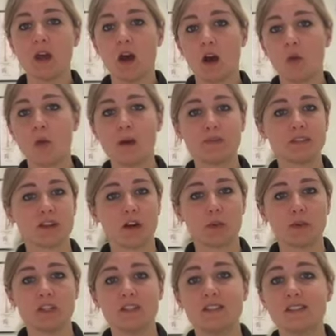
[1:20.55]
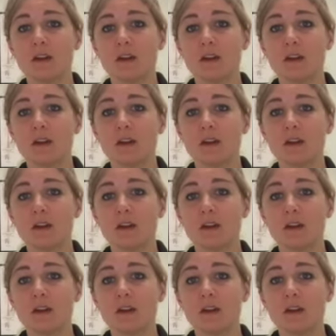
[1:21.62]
our website, which is